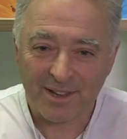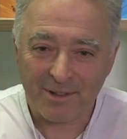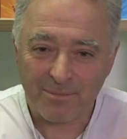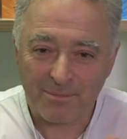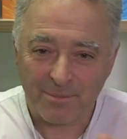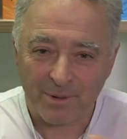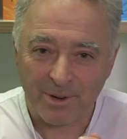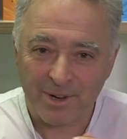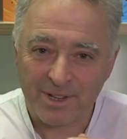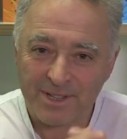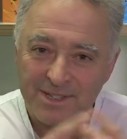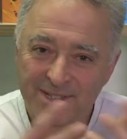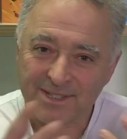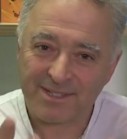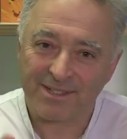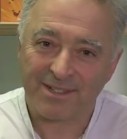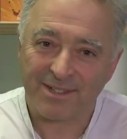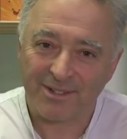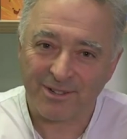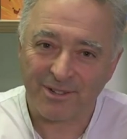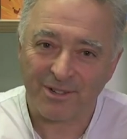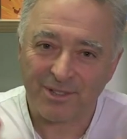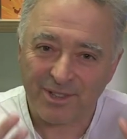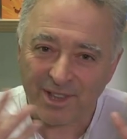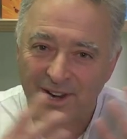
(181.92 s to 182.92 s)
But it's
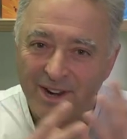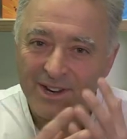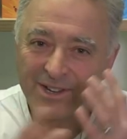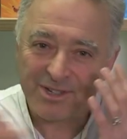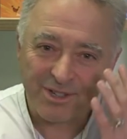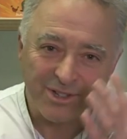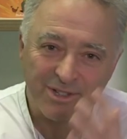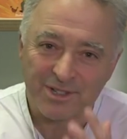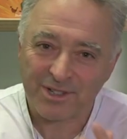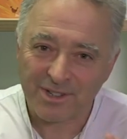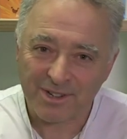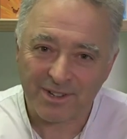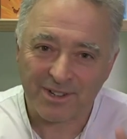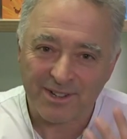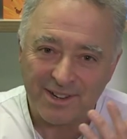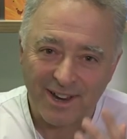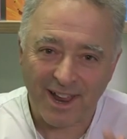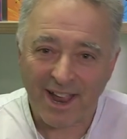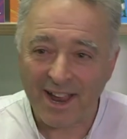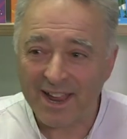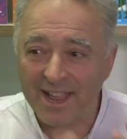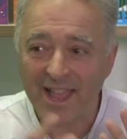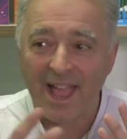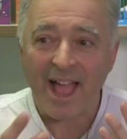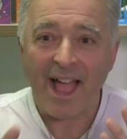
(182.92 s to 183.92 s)
good that it's just a,
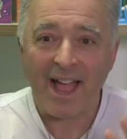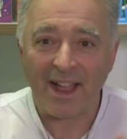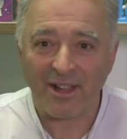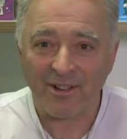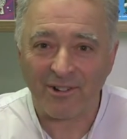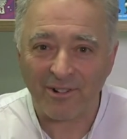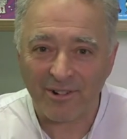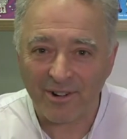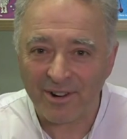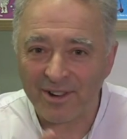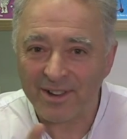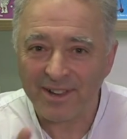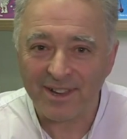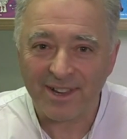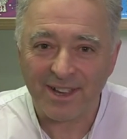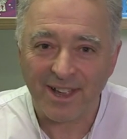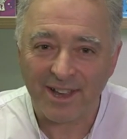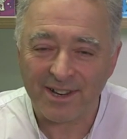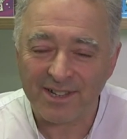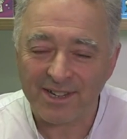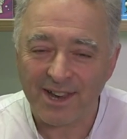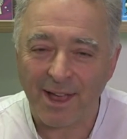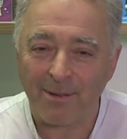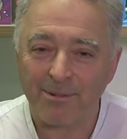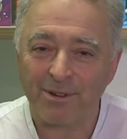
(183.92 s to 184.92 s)
a gag or a,
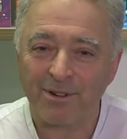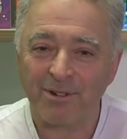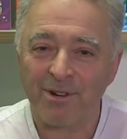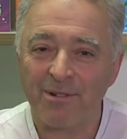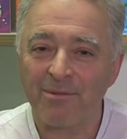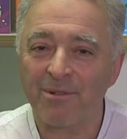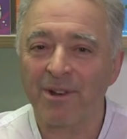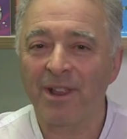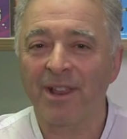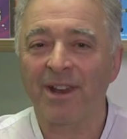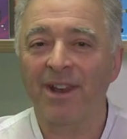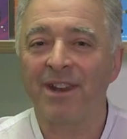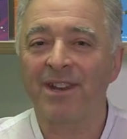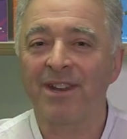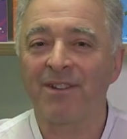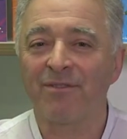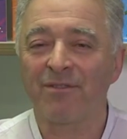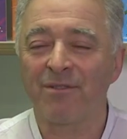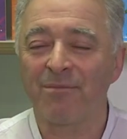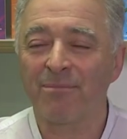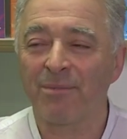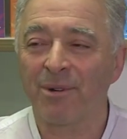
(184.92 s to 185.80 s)
a chapter in, in a different